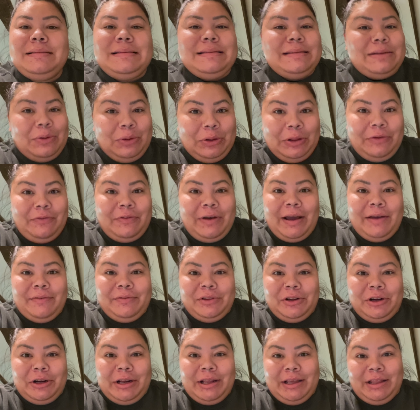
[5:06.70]
only
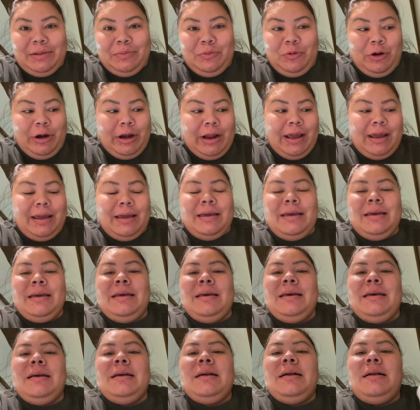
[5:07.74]
5.30 in the morning.
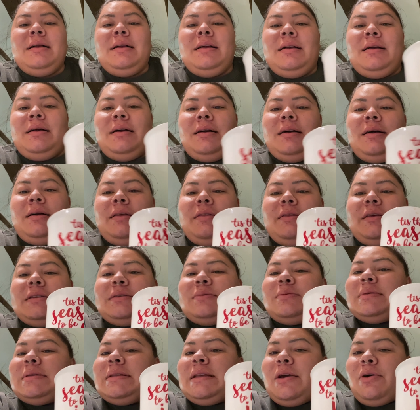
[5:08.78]
This
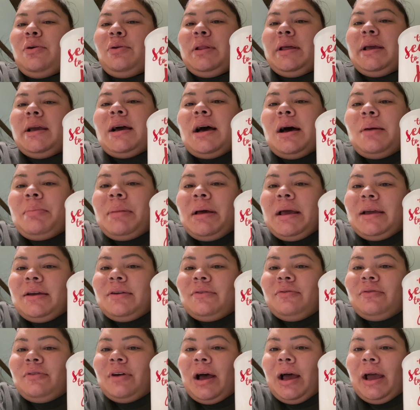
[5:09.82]
was the only cup I could
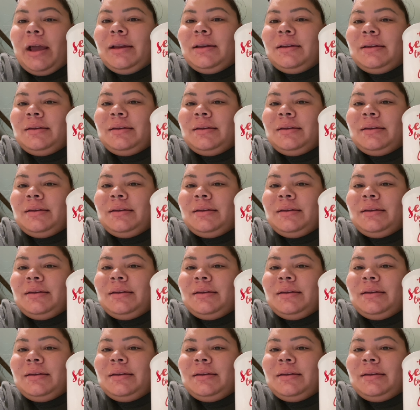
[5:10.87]
find.